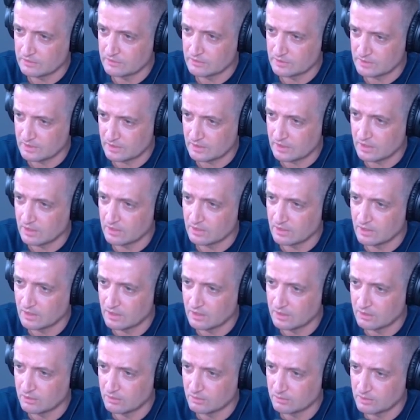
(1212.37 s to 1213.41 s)
just like Hong
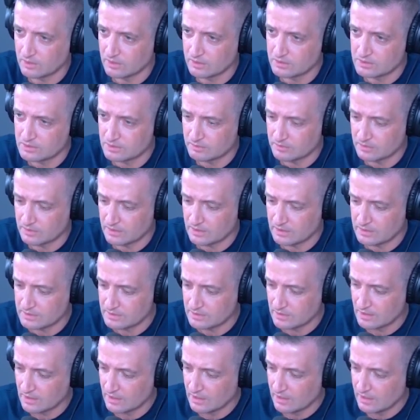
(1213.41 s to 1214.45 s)
Kong or something
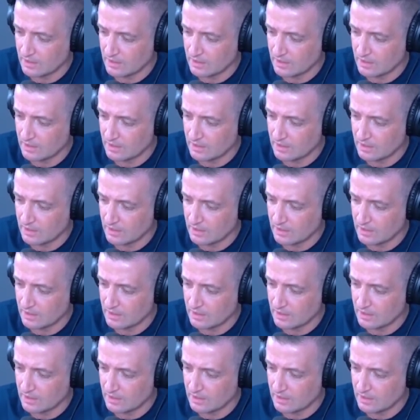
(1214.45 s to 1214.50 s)
else